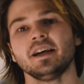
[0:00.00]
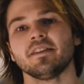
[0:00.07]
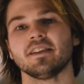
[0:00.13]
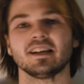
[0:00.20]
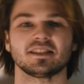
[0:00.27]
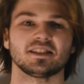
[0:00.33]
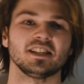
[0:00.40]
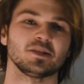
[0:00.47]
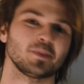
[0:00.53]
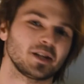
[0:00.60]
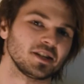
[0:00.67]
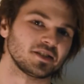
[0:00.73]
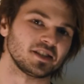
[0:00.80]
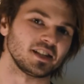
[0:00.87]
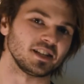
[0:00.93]
This is
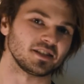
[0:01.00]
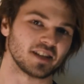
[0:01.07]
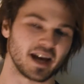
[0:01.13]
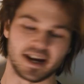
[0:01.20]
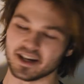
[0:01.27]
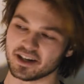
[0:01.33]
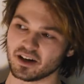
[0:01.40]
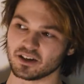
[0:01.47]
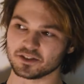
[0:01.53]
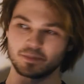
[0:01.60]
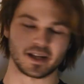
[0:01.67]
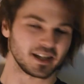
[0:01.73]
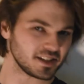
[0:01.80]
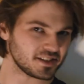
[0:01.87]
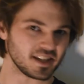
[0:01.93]
because it is a
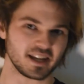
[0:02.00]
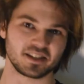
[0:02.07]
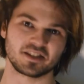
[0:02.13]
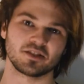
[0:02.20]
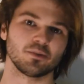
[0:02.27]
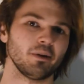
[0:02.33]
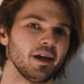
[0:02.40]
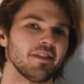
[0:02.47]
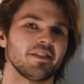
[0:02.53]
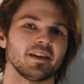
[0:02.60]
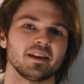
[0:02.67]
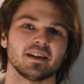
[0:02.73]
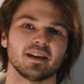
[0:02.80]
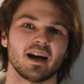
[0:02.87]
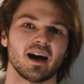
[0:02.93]
cosmetic centre where
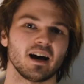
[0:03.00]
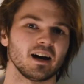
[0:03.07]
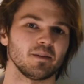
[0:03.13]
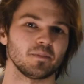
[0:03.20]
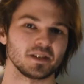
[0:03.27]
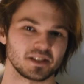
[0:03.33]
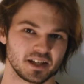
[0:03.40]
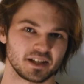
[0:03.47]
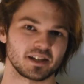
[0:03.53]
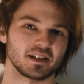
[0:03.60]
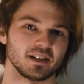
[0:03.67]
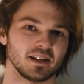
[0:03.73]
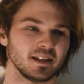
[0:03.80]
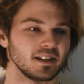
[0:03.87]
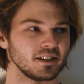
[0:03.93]
there are
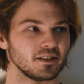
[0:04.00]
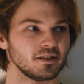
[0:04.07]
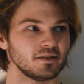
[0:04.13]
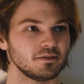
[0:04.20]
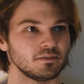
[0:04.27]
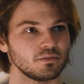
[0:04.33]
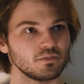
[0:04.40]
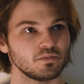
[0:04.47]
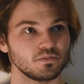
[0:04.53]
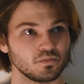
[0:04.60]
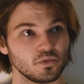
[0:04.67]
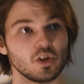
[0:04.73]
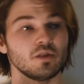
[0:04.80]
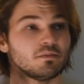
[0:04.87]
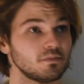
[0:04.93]
particular
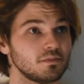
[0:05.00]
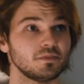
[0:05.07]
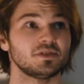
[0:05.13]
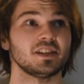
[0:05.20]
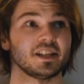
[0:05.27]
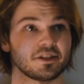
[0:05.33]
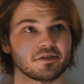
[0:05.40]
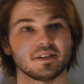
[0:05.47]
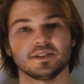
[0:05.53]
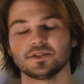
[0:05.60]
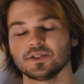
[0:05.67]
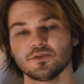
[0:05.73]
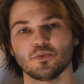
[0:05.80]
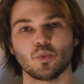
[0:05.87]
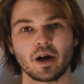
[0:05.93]
centrings
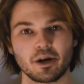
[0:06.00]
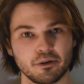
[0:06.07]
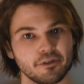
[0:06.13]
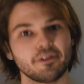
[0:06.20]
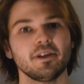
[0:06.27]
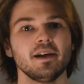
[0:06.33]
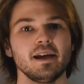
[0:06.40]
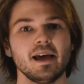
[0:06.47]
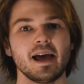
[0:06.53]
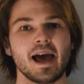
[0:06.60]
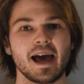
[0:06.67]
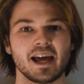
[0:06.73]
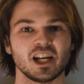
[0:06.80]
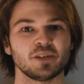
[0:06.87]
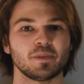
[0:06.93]
of wealth
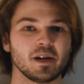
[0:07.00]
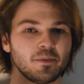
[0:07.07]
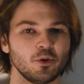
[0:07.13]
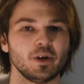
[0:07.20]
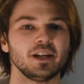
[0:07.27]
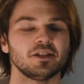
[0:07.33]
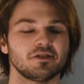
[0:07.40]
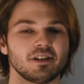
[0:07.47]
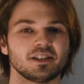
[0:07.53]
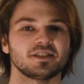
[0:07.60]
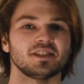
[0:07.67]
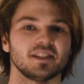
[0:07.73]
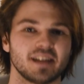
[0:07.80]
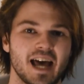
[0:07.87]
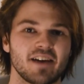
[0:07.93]
and people
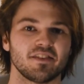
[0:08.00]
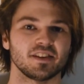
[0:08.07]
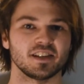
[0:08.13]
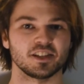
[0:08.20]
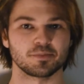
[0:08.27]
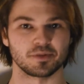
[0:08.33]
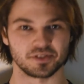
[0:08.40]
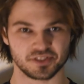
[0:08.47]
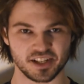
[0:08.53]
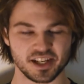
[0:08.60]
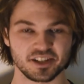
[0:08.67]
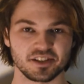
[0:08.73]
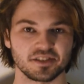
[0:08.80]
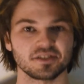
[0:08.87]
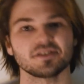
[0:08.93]
interested in having these
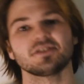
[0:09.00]
procedures.